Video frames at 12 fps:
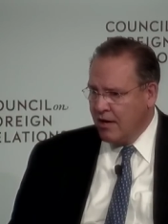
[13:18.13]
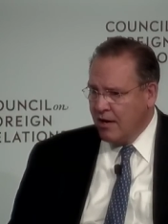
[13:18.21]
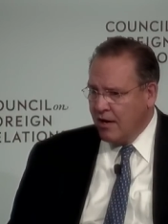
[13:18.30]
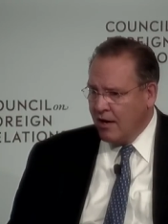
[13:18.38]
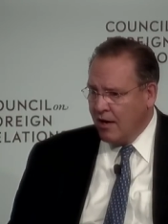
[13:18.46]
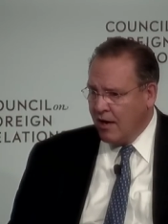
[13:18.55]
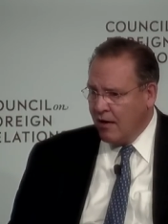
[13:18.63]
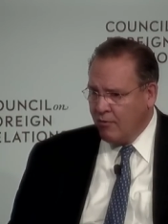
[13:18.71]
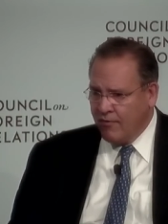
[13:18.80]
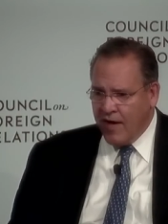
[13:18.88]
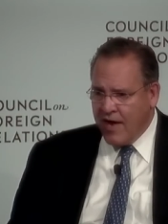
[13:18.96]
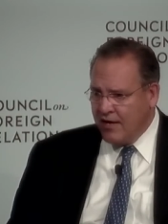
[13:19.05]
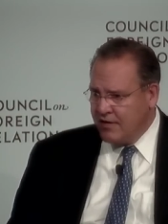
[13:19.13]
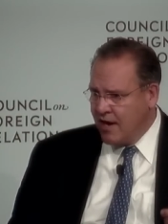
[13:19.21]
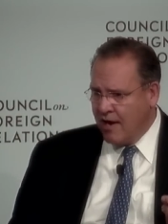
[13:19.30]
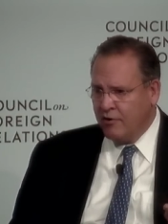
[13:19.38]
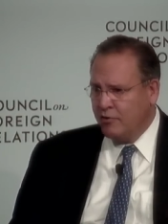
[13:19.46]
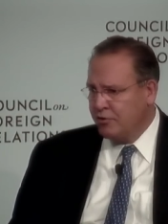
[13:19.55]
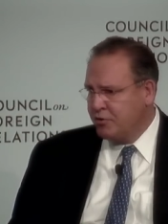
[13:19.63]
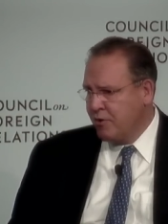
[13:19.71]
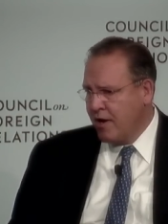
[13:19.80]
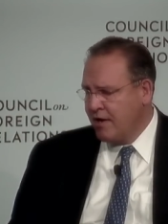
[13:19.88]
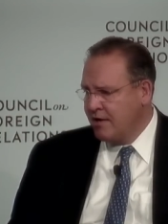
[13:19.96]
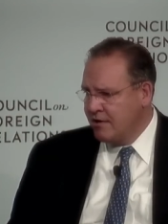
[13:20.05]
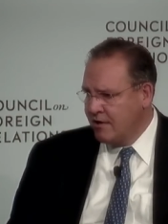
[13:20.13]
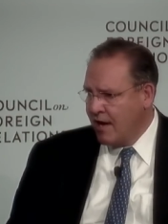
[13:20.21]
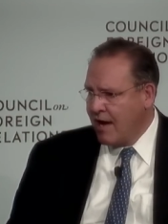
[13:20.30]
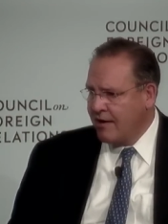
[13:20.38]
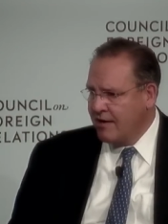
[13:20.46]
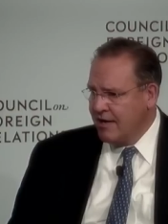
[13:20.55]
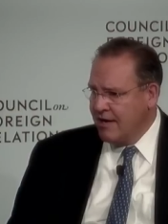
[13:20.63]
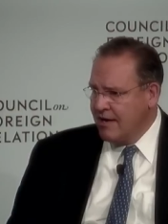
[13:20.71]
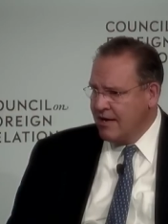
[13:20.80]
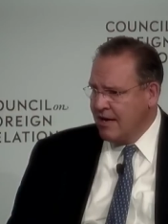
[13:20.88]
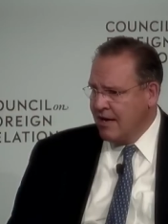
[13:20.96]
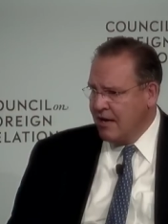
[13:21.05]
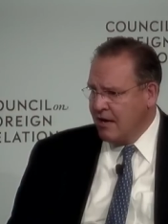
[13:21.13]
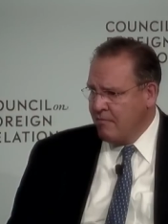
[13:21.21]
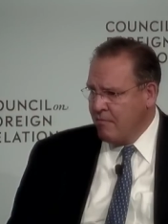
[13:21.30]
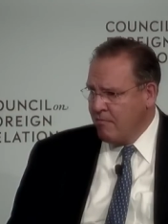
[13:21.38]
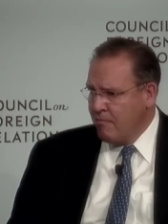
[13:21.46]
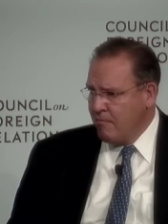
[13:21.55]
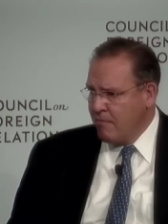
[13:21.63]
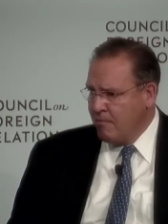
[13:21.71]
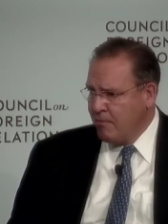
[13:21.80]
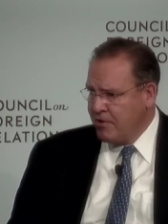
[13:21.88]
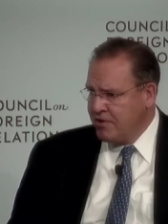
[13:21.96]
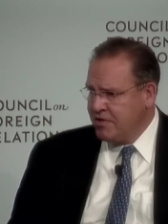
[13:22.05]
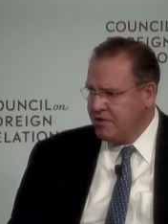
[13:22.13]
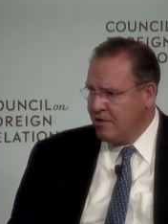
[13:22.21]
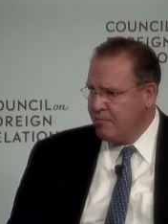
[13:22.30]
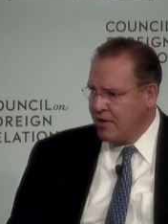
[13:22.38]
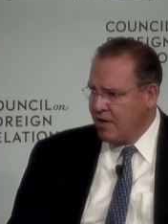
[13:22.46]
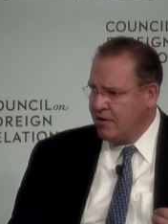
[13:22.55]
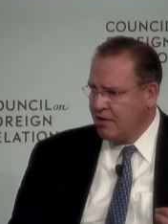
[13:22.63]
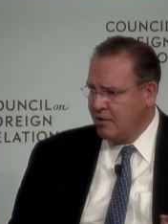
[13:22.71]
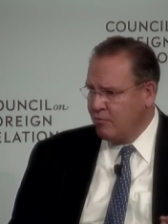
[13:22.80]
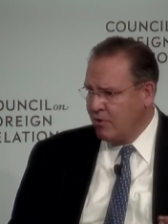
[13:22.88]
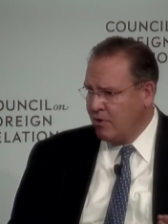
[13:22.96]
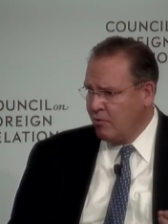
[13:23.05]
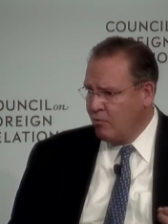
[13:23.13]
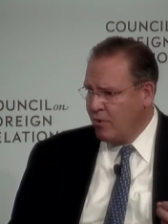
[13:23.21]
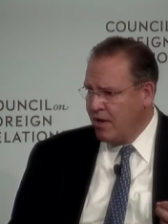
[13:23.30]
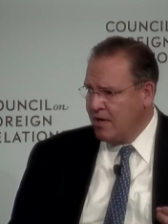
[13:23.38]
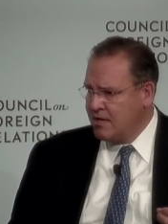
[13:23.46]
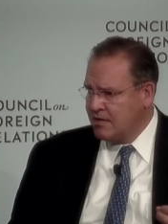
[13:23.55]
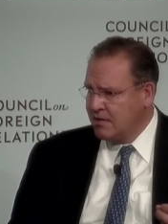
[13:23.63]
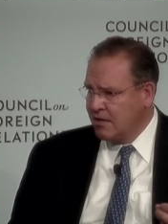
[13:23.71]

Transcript: Uh, we've added technical training to that. Um, but this is something I think that we, you know, we as...